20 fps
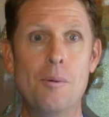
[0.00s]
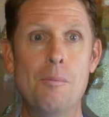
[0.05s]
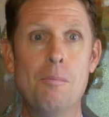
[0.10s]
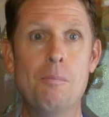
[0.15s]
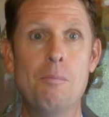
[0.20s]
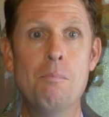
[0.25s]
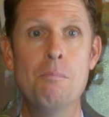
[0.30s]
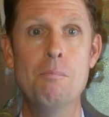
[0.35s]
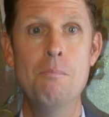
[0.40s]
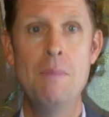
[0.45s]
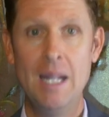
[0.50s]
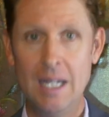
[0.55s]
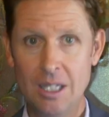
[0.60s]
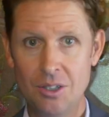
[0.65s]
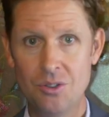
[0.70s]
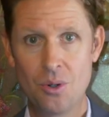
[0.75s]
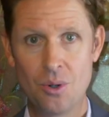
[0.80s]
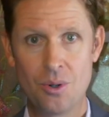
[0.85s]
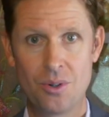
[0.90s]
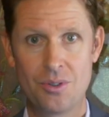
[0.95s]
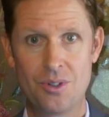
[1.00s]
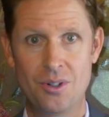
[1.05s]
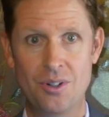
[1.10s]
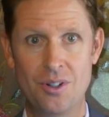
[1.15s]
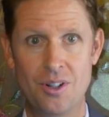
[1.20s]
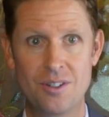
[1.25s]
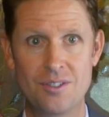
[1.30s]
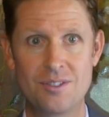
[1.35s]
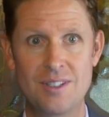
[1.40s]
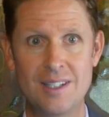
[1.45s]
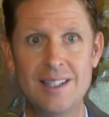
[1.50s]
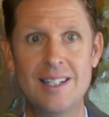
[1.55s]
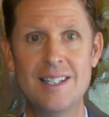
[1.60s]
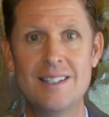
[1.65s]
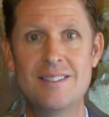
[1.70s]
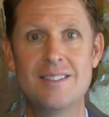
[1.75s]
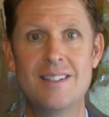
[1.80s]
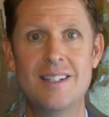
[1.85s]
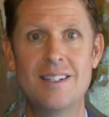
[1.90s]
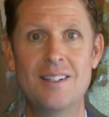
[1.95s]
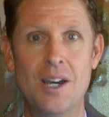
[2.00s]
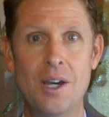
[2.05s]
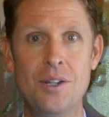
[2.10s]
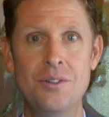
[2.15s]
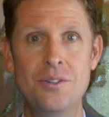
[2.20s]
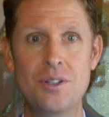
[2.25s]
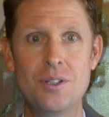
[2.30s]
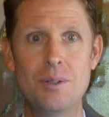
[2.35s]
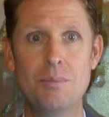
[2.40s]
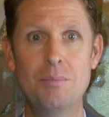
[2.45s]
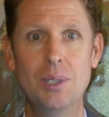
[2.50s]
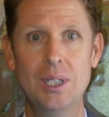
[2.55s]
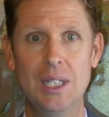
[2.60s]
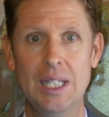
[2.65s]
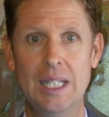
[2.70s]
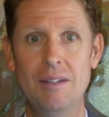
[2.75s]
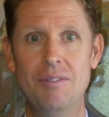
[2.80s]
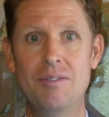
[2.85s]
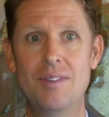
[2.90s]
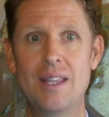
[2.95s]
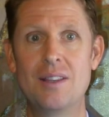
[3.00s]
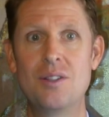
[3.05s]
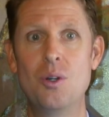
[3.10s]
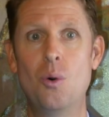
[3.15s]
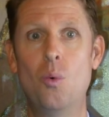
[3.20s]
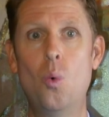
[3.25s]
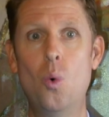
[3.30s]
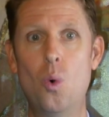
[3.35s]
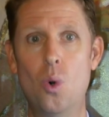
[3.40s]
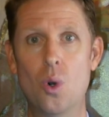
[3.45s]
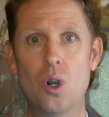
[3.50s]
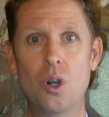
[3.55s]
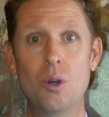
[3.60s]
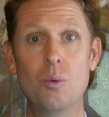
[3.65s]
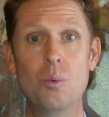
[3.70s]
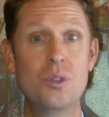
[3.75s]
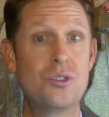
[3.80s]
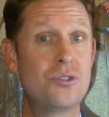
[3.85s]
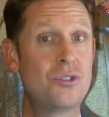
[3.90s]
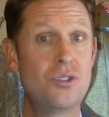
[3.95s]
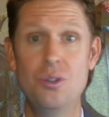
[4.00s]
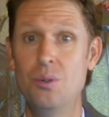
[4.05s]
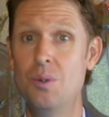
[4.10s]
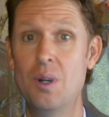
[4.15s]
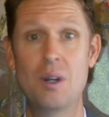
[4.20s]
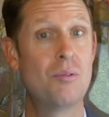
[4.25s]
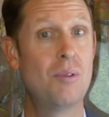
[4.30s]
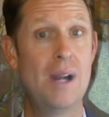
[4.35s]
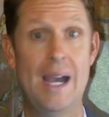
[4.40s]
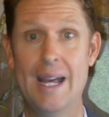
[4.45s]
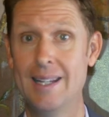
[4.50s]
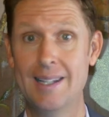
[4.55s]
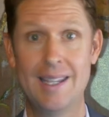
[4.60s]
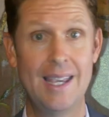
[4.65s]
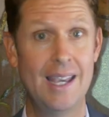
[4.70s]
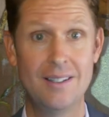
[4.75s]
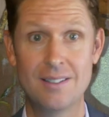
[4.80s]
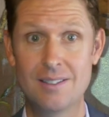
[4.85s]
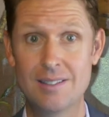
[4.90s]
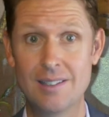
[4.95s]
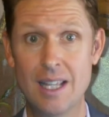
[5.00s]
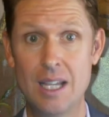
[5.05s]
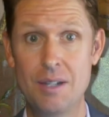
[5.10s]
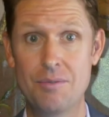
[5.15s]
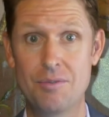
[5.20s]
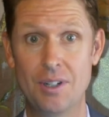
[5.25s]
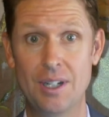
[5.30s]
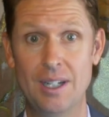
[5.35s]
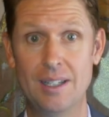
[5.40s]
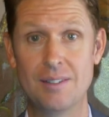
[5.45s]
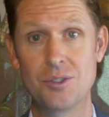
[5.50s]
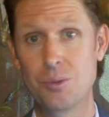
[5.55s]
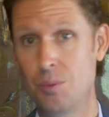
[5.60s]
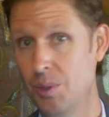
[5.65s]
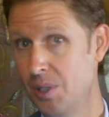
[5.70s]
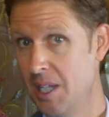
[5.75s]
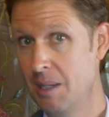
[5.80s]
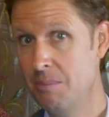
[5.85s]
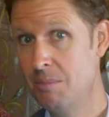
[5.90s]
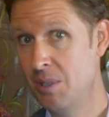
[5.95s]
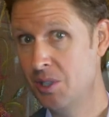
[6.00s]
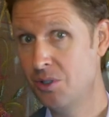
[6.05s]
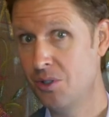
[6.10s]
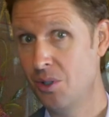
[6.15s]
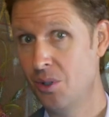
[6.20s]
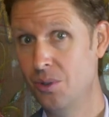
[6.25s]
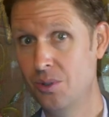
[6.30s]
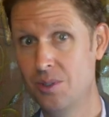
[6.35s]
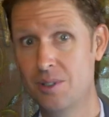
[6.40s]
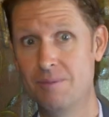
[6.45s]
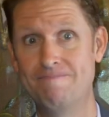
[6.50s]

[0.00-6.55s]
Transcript: Many Northerners enlisted under the belief that the war was to eradicate slavery, is what they've been told.